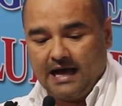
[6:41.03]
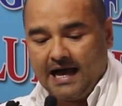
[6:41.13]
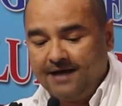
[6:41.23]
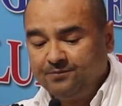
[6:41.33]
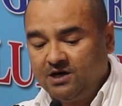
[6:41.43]

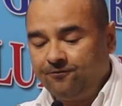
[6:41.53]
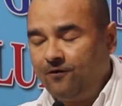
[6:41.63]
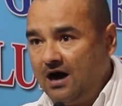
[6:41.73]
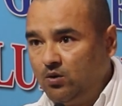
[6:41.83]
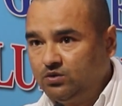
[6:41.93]
I have
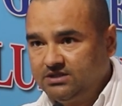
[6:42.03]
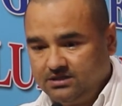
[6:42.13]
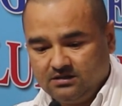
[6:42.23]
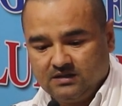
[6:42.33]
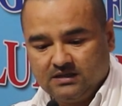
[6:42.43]
not
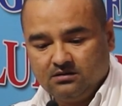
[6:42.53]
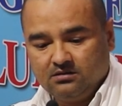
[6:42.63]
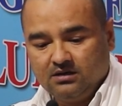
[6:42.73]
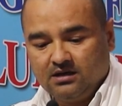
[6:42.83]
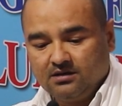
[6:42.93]
found
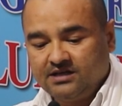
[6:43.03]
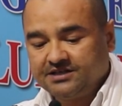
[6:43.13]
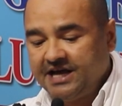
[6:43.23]
the